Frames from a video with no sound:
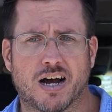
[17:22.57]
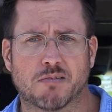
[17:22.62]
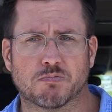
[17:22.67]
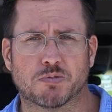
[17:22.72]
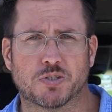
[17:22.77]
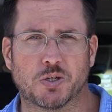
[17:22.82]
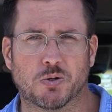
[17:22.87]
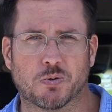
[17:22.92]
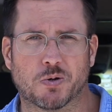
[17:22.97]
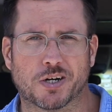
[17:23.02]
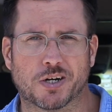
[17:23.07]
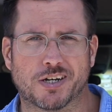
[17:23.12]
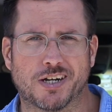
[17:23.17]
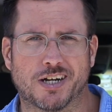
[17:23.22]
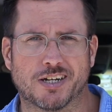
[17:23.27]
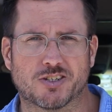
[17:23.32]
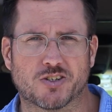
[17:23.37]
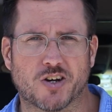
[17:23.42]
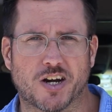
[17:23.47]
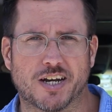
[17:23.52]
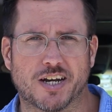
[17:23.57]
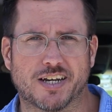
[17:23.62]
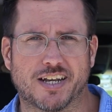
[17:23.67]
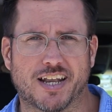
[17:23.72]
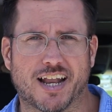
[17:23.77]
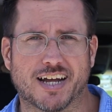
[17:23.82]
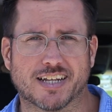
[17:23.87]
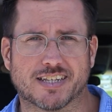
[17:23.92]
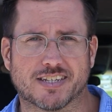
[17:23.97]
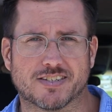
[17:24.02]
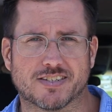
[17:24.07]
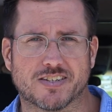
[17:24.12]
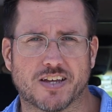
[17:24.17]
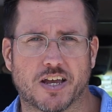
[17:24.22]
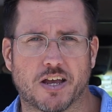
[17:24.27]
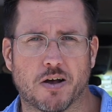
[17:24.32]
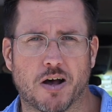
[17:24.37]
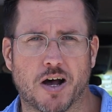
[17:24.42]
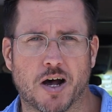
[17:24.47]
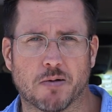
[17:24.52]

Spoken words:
Still working on trying not to say